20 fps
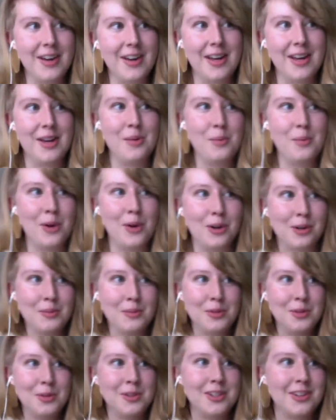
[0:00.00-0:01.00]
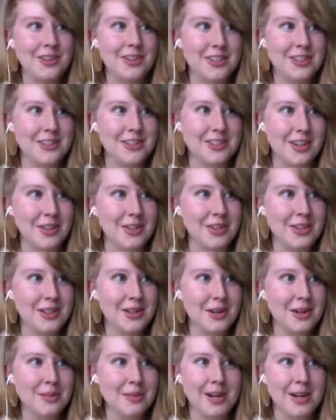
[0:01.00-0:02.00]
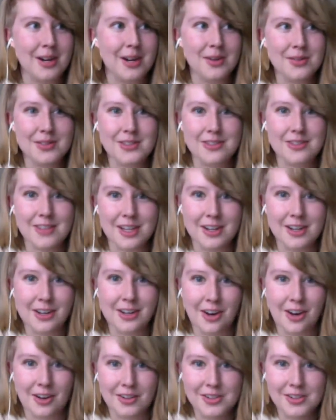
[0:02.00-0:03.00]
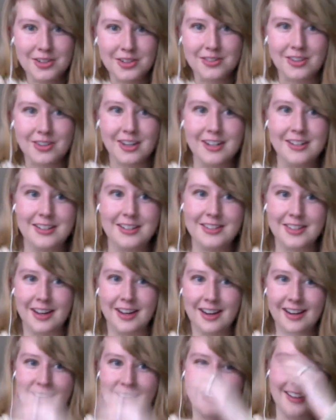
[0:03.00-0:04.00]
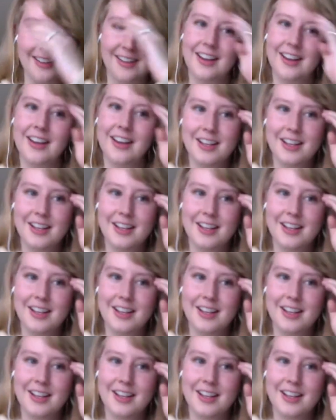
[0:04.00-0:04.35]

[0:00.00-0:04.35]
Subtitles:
and welcome to another discussion about Savannah College of Art and Design.